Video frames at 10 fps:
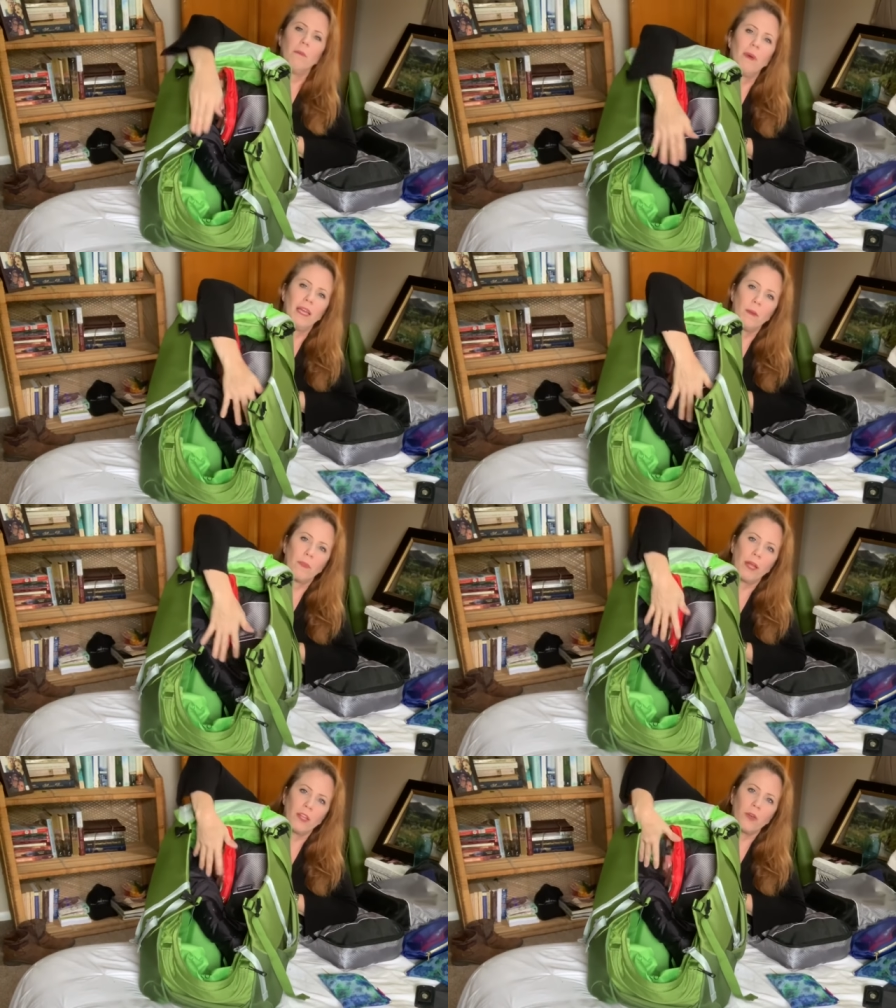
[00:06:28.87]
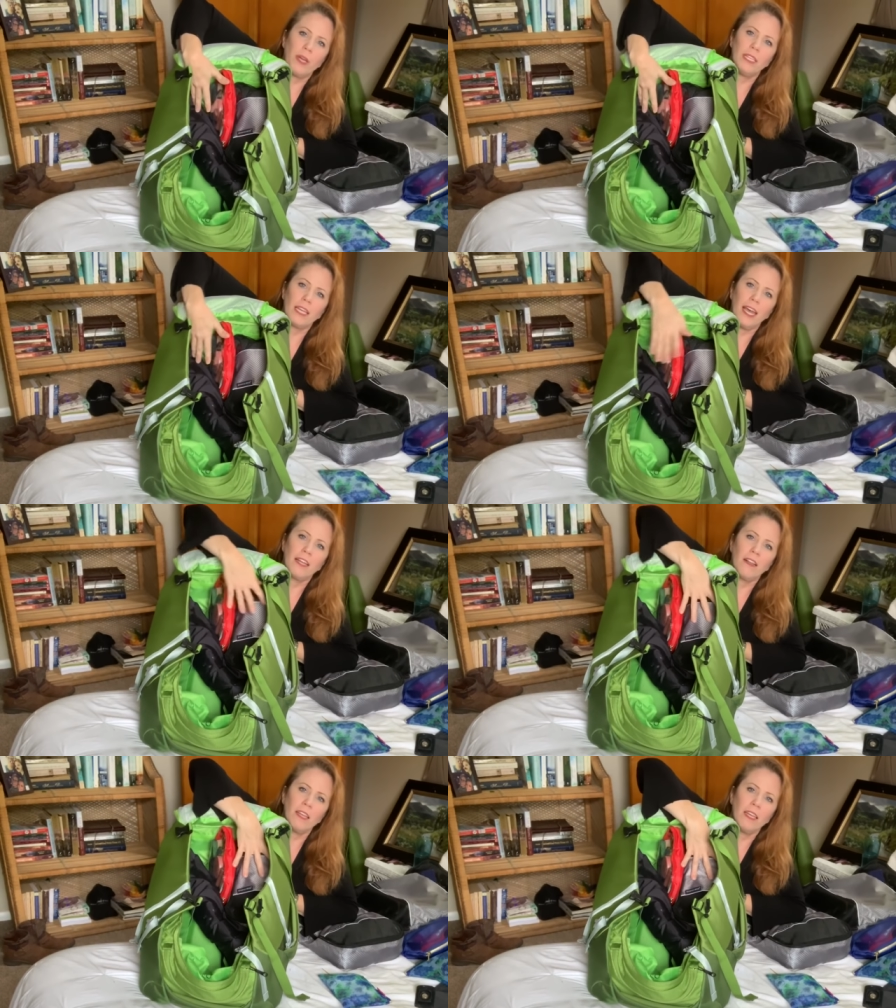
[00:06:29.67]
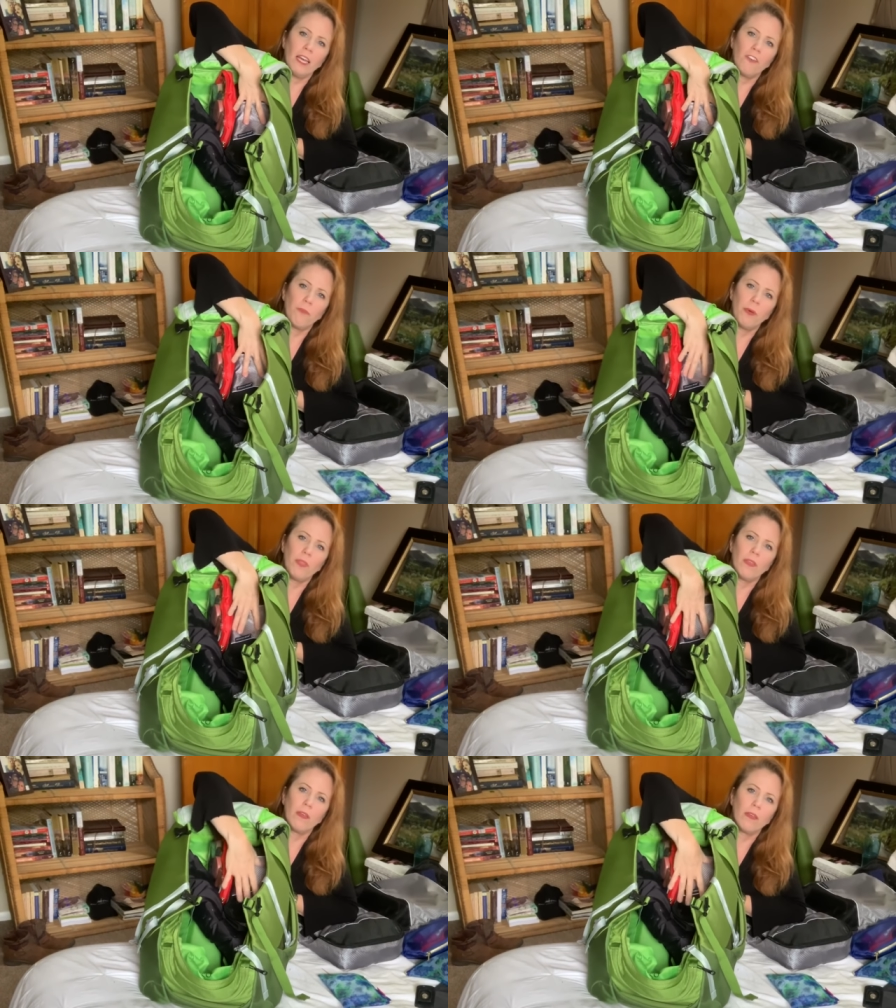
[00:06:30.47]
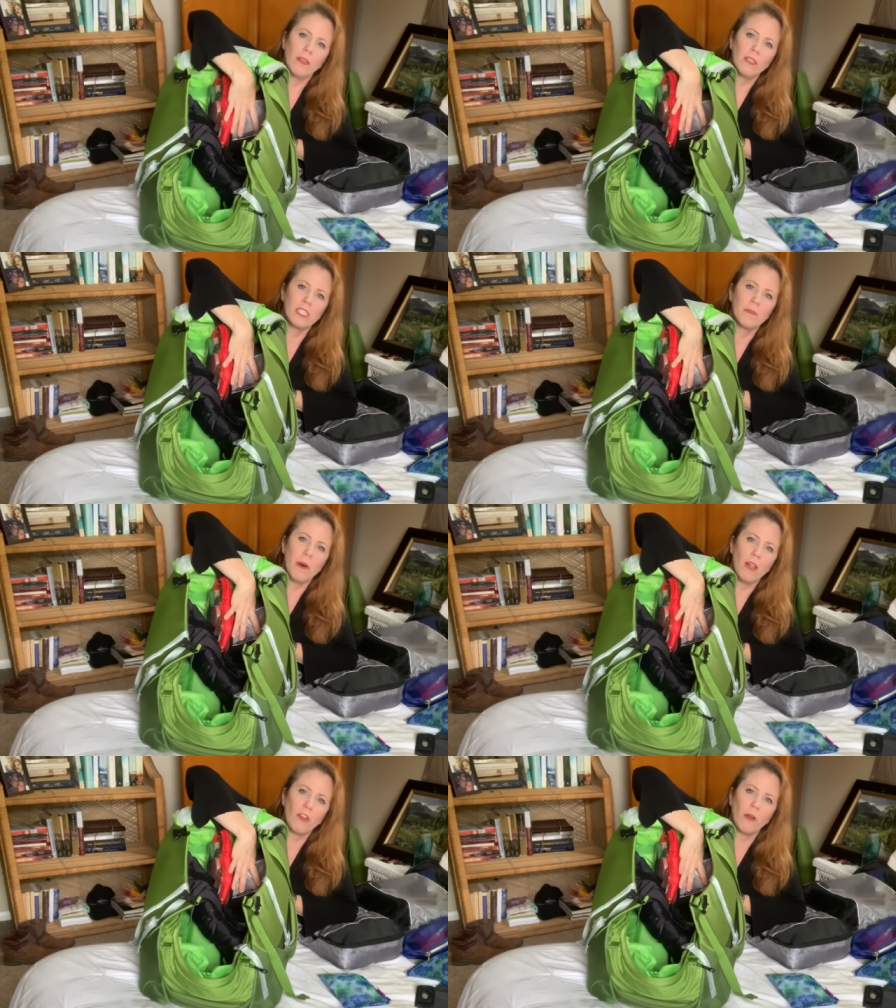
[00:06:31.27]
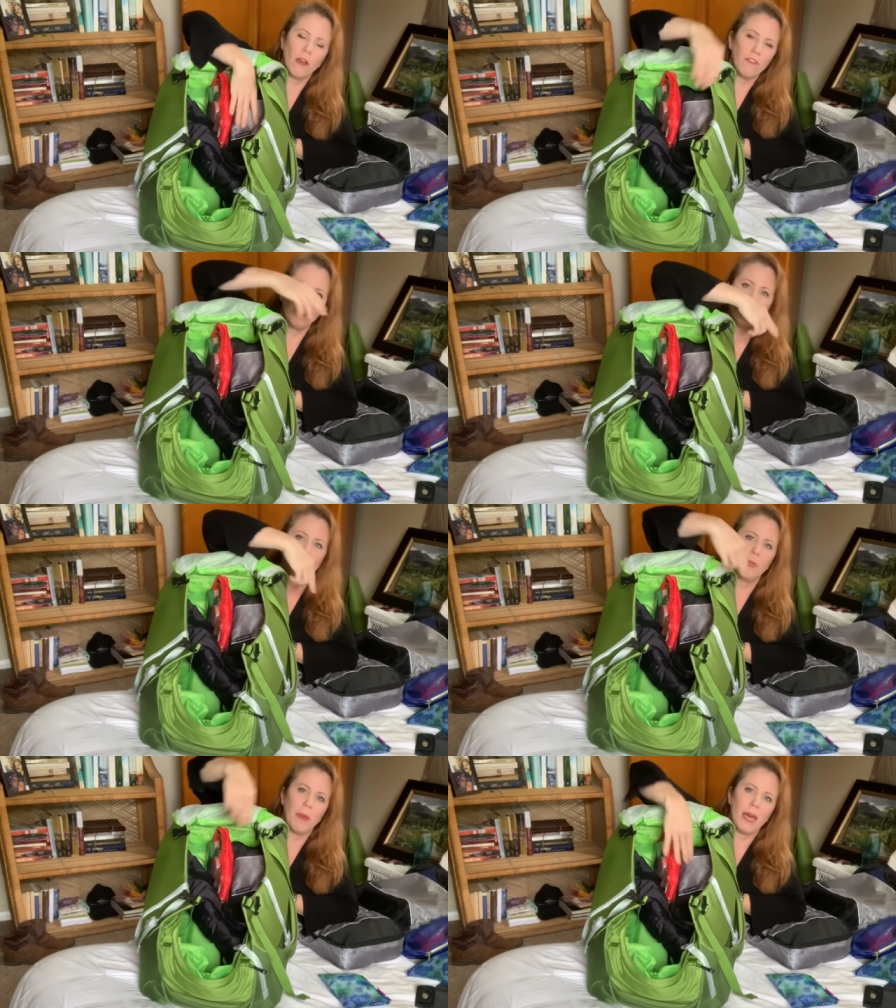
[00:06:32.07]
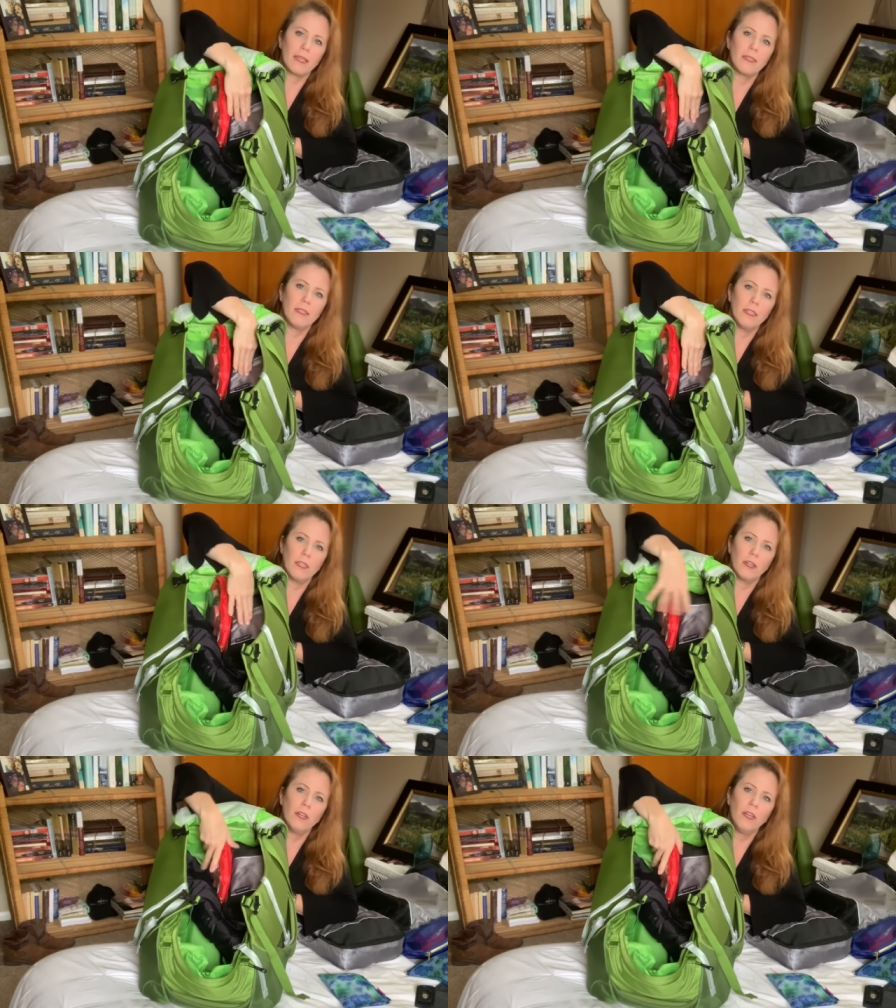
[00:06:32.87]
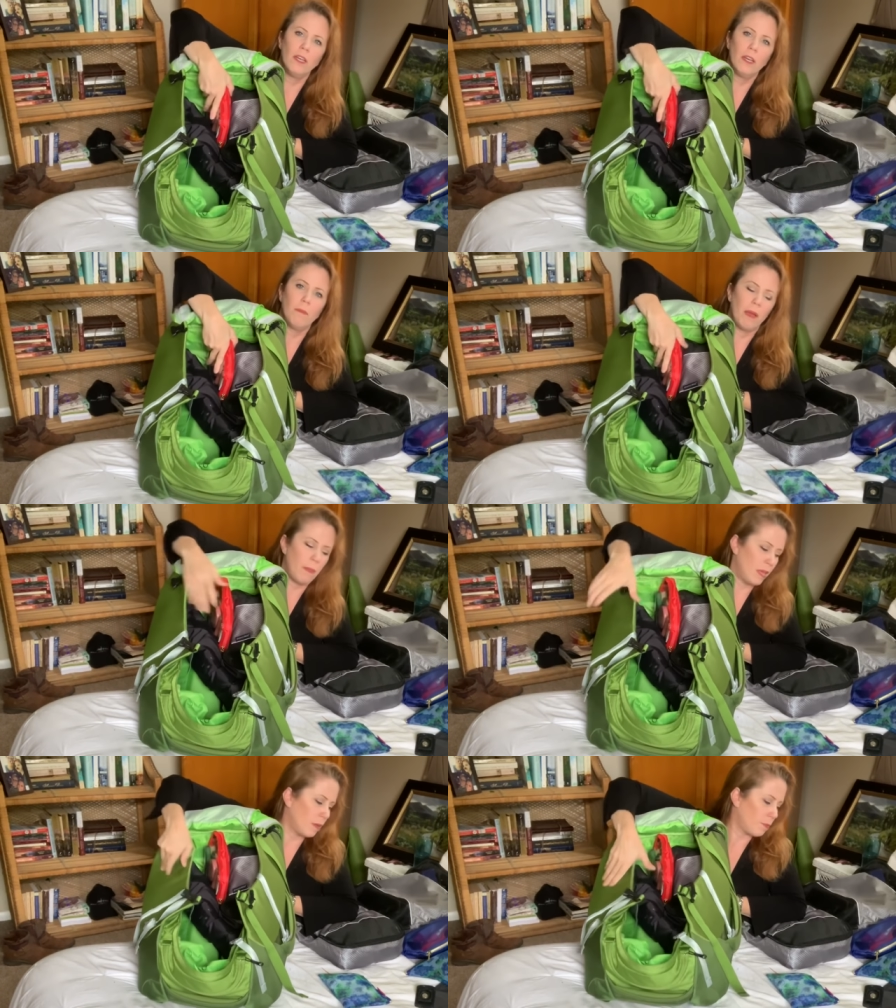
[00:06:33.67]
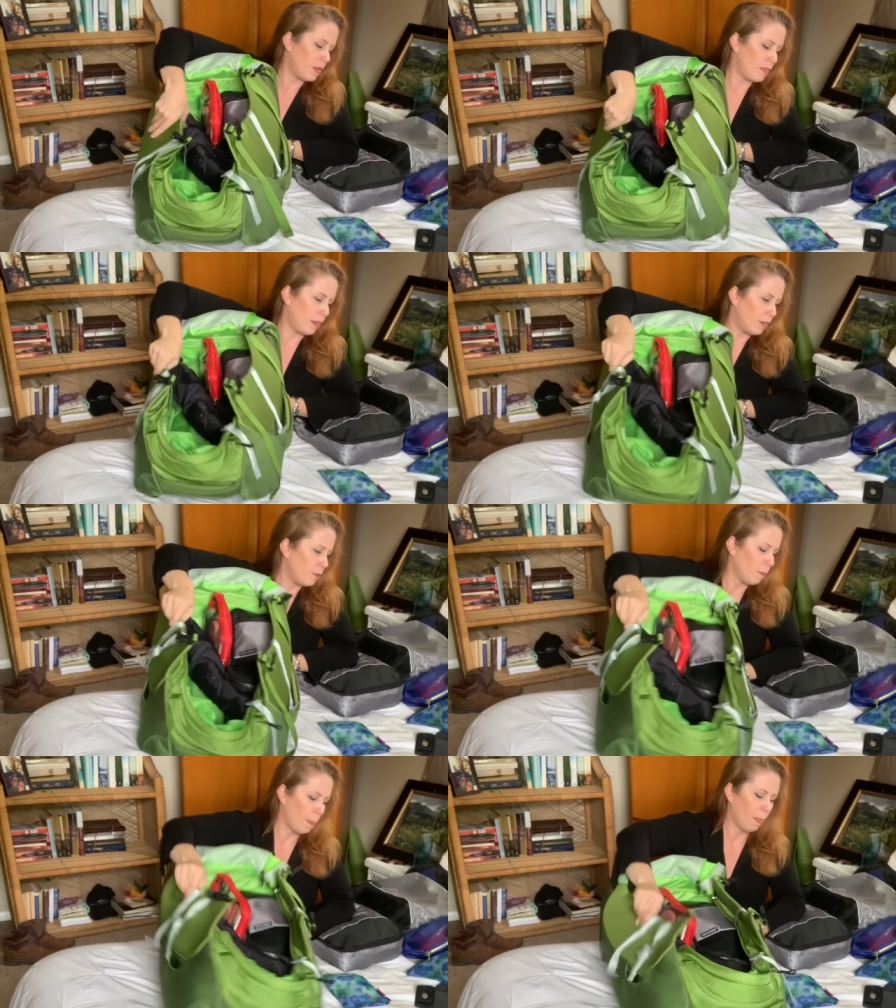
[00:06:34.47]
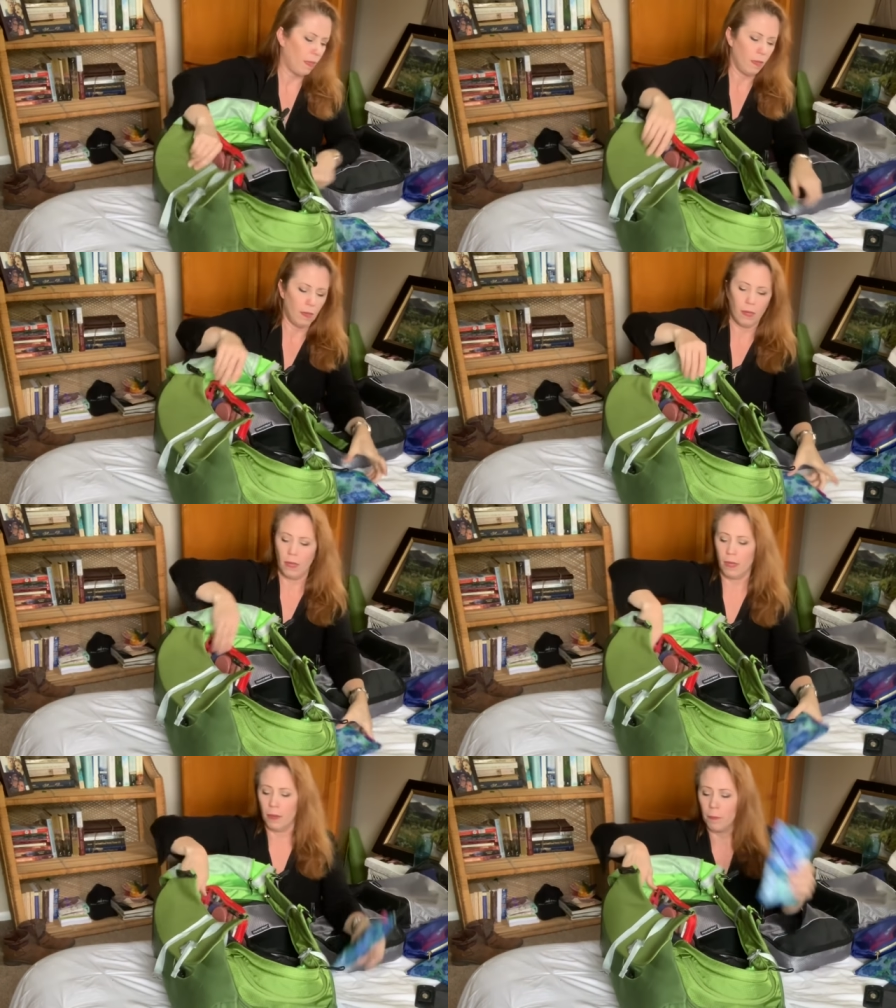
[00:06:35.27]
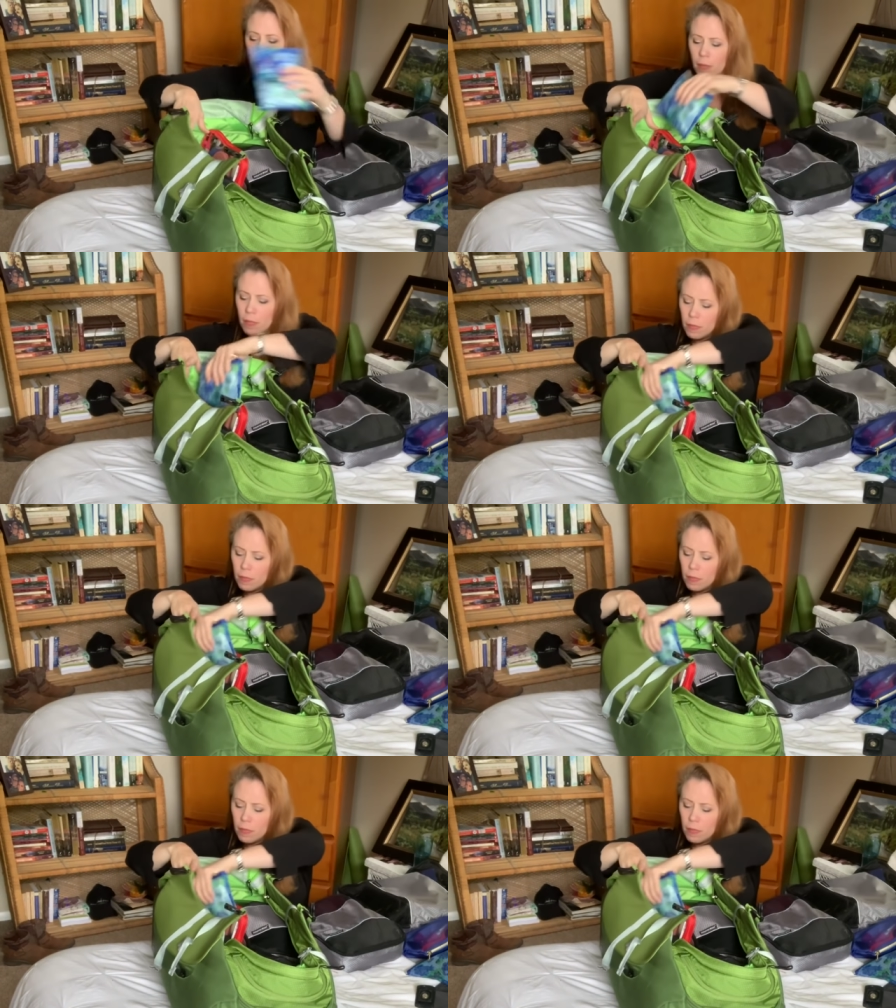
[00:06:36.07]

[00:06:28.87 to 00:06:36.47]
my umbrella going diagonally. I've put the smaller of these three packs in here. My makeup right there. Um,